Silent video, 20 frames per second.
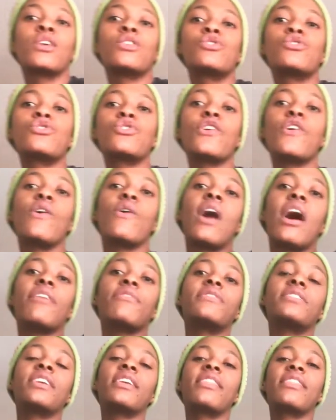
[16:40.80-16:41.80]
So
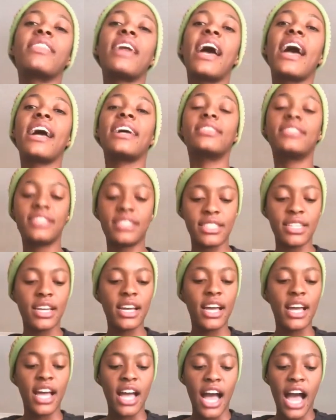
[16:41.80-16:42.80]
after that,
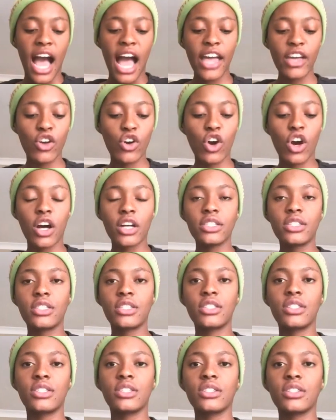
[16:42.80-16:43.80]
I
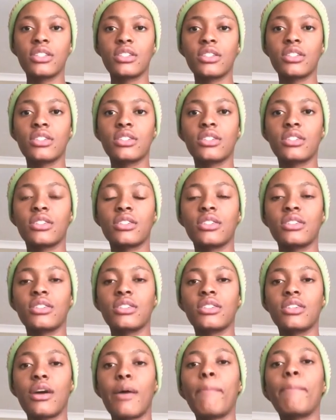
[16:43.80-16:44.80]
got...
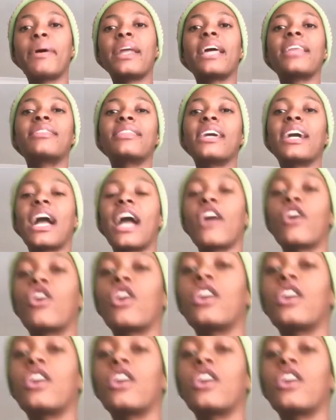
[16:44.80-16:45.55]
But I think I